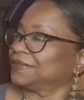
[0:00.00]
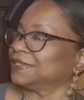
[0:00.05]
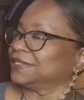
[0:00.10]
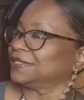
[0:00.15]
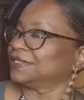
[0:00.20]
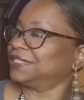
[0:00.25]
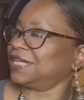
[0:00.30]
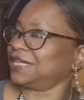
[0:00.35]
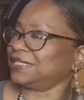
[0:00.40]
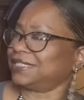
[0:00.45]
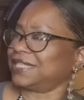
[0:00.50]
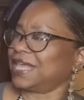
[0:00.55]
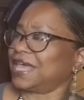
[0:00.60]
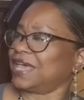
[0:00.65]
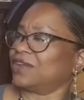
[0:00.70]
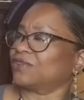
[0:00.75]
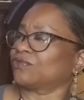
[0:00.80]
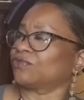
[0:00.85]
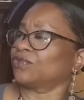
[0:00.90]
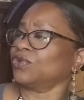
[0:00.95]
Just
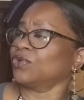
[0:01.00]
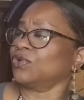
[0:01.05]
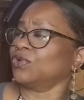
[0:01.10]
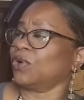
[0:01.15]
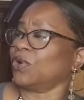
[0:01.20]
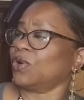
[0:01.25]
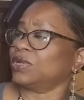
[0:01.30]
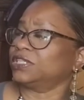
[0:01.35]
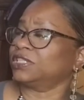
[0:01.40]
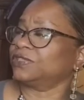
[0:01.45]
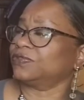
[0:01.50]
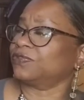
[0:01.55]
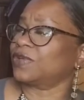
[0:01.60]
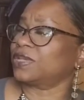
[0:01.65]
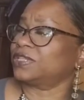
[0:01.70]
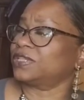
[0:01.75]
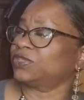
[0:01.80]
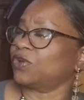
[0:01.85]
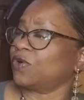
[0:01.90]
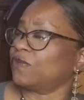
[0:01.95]
then, Roo called his
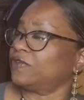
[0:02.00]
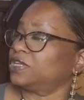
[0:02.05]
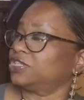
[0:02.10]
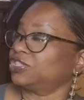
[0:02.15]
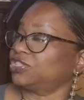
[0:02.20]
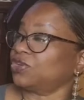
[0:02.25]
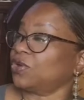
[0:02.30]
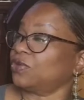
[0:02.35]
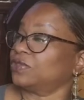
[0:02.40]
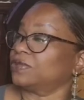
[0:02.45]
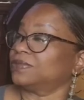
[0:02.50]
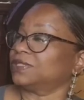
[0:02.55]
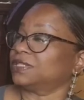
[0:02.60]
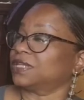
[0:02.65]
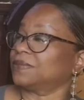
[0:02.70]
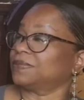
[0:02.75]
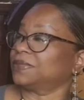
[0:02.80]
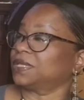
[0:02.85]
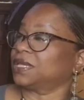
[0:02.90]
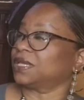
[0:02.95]
friends over to show them
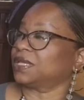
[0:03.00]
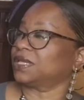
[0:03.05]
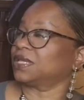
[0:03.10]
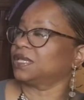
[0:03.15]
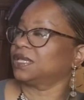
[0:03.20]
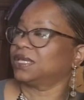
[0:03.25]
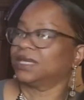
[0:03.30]
something.